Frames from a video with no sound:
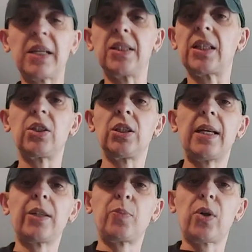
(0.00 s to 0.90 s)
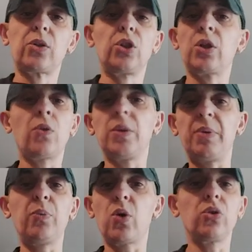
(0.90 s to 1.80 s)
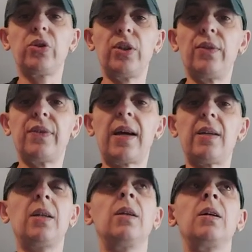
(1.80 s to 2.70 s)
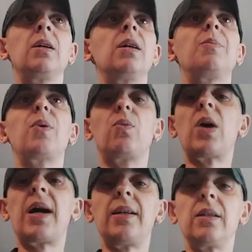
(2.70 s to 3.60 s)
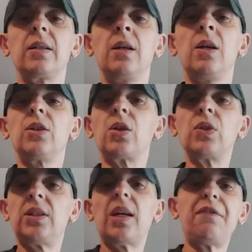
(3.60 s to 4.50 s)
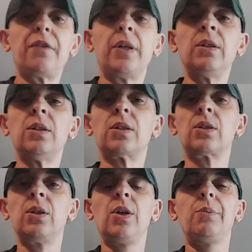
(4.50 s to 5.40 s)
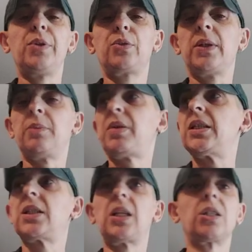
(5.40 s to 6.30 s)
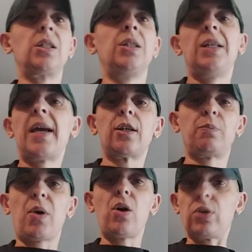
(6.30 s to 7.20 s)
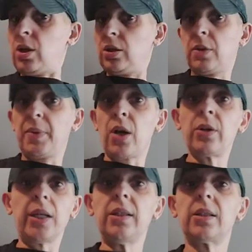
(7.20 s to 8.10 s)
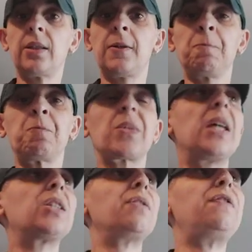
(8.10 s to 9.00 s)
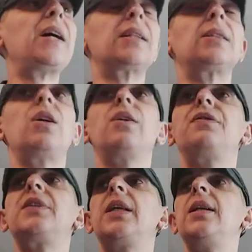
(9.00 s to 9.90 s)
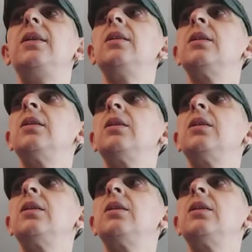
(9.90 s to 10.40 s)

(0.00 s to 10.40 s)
PlayStation and the Xbox. You can only be one or the other. But why? The only difference between the PlayStation and the Xbox, to be honest, is the fact of the